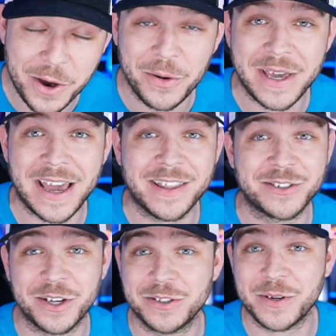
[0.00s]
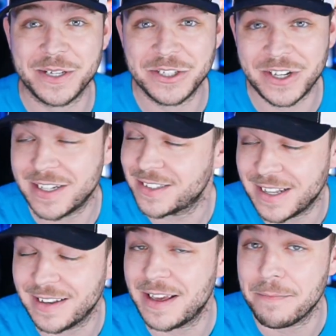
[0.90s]
we know EA, there's also a good chance
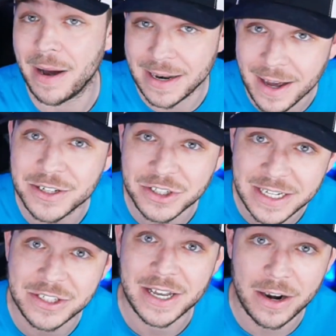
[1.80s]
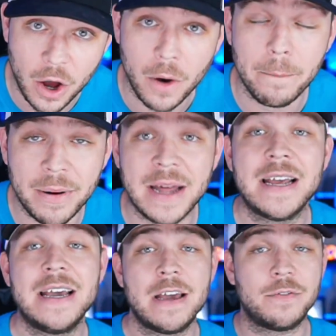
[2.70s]
that it might not change at all.
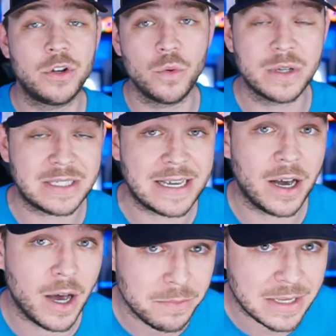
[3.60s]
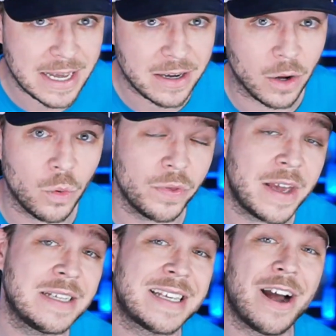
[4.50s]
But if you do want to stay updated on
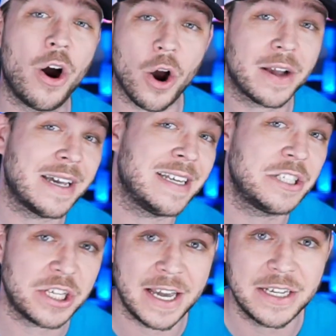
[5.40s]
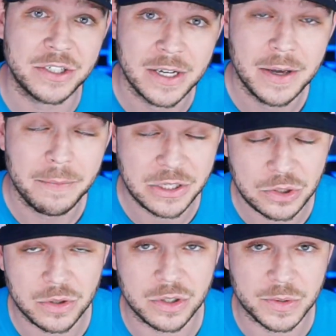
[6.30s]
things that are getting changed, make
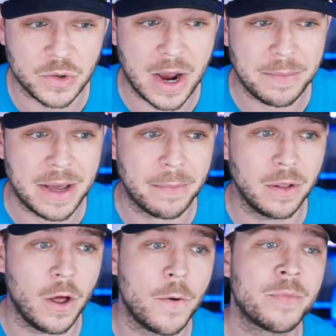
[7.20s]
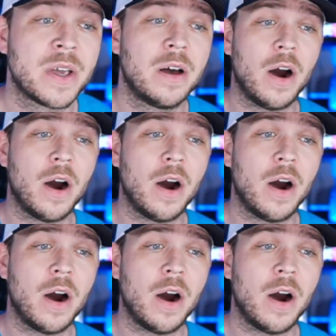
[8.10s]
sure to subscribe down below.